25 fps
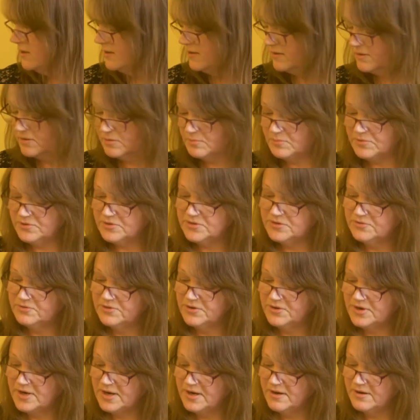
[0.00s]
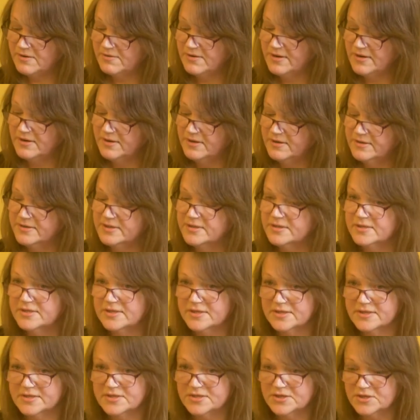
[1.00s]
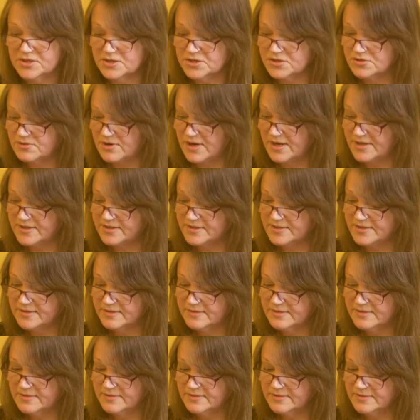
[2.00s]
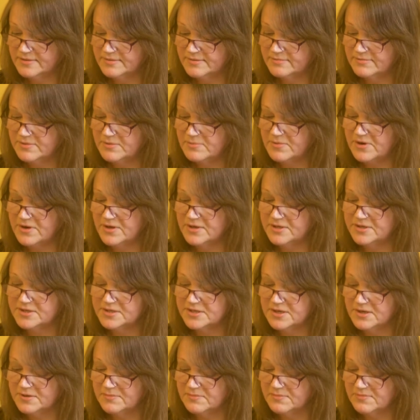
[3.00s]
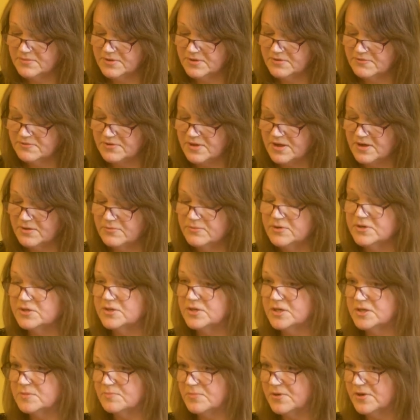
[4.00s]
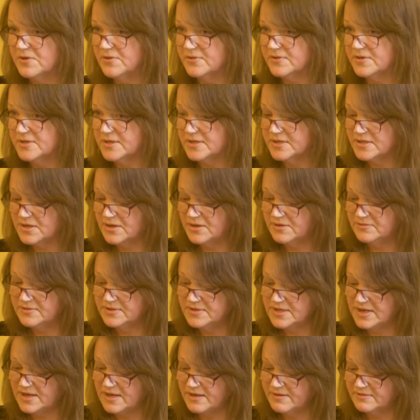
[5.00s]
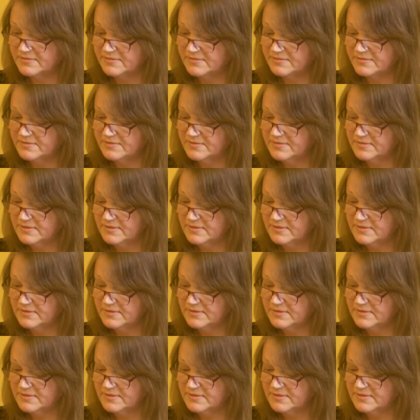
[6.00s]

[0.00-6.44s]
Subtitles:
The Buddha, on hearing Ananda's distress, reminds him of that which is beyond his own death.